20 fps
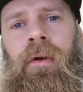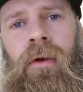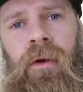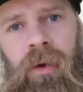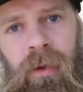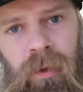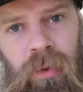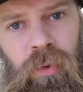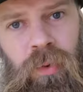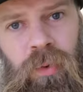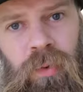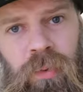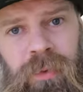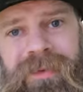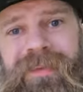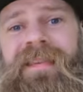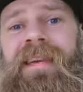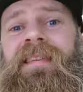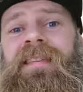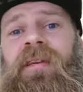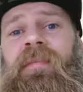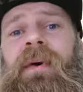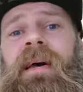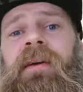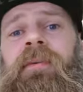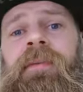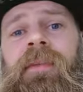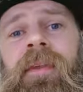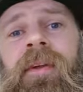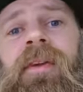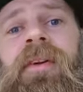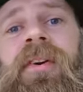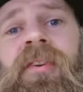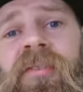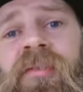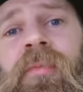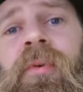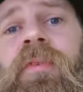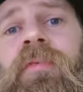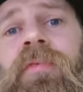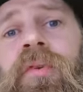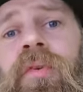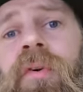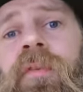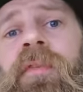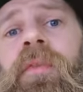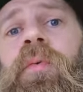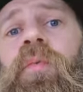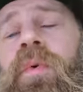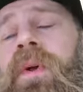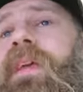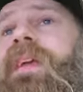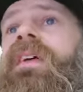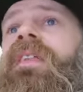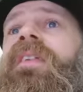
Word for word: Hello, it's JJ back from our customer review of the week,